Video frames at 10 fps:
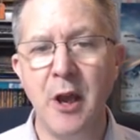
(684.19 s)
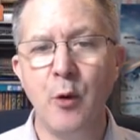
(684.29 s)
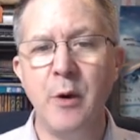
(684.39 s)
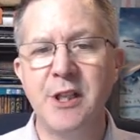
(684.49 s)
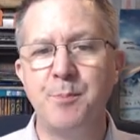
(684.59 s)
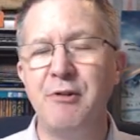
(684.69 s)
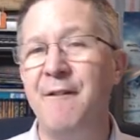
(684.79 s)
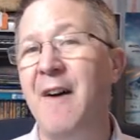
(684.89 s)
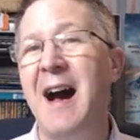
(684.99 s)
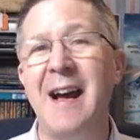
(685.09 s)
which
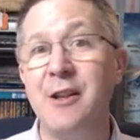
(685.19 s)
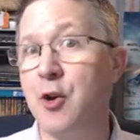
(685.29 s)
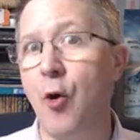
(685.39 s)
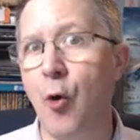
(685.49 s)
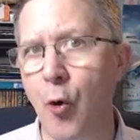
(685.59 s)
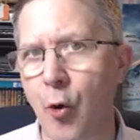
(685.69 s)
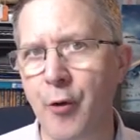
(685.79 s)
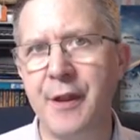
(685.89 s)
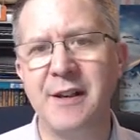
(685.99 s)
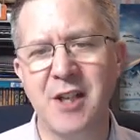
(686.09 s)
provides all
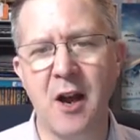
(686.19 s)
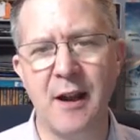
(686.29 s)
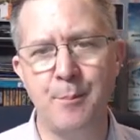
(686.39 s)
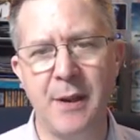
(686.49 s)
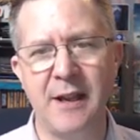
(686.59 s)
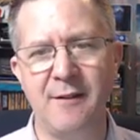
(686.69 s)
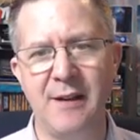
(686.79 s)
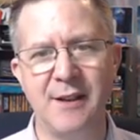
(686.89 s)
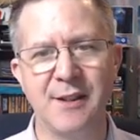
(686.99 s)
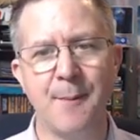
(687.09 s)
the time
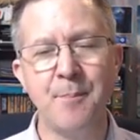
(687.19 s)
periods.